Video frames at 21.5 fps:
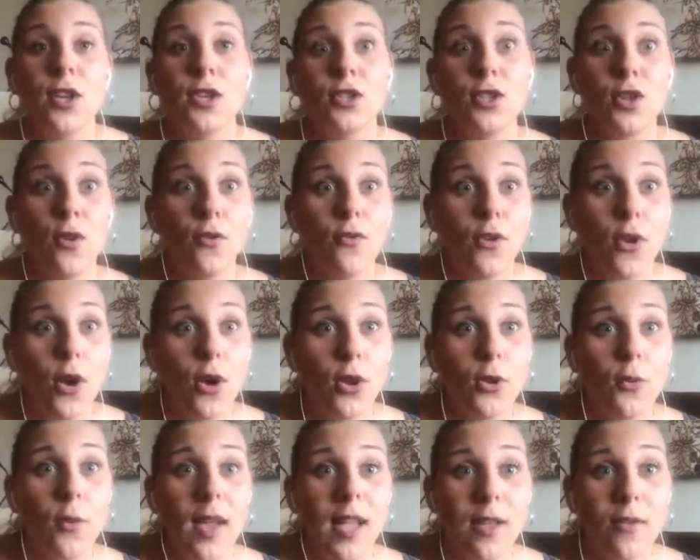So for all
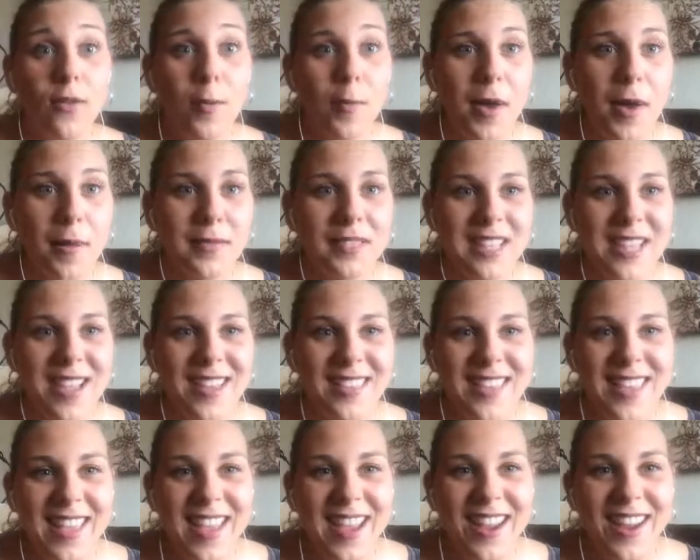you angry mamas
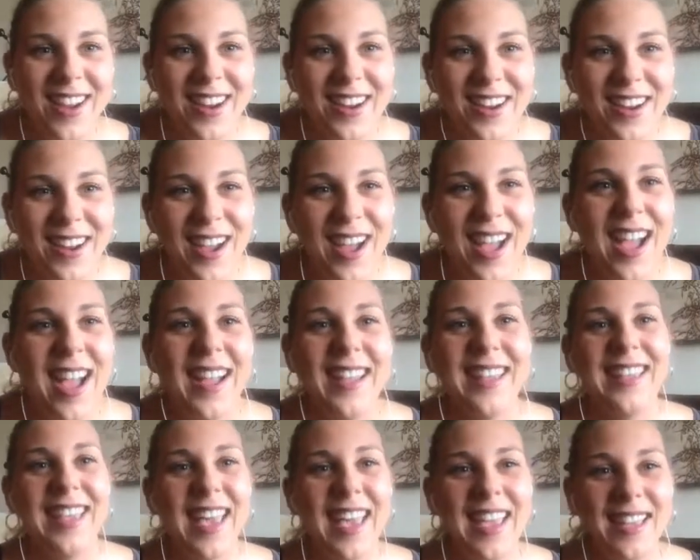out there, I
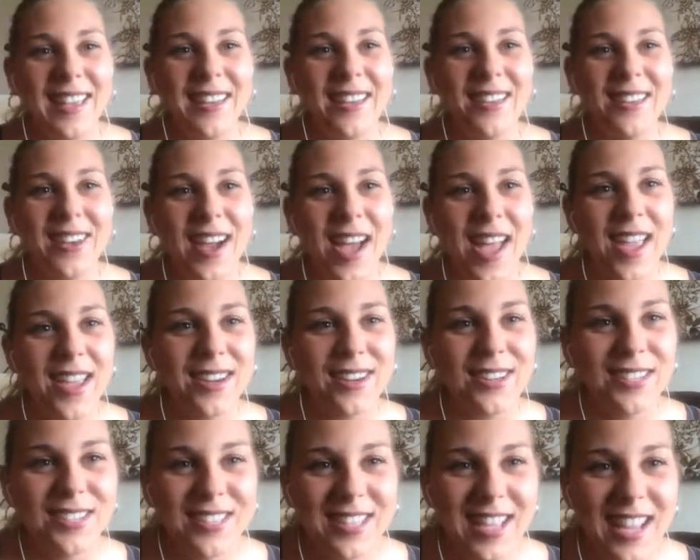get you, I
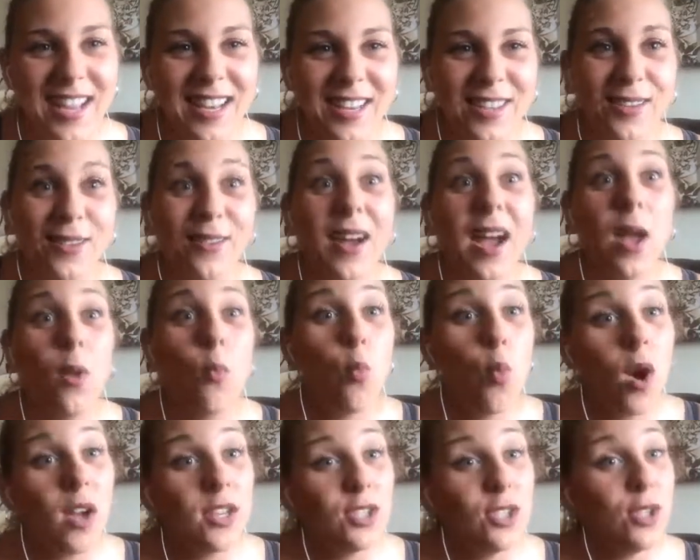understand you, I
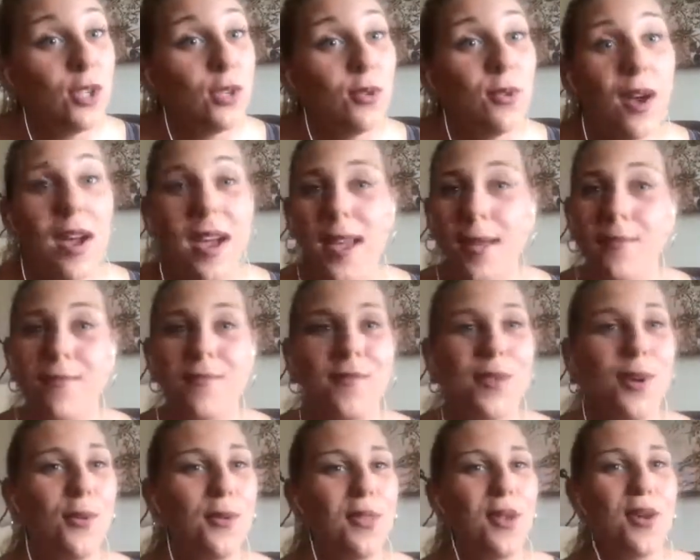was you, I am
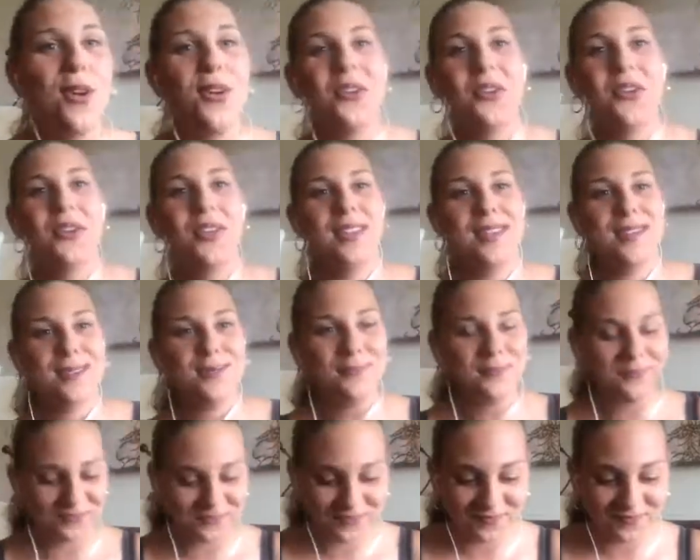no longer you.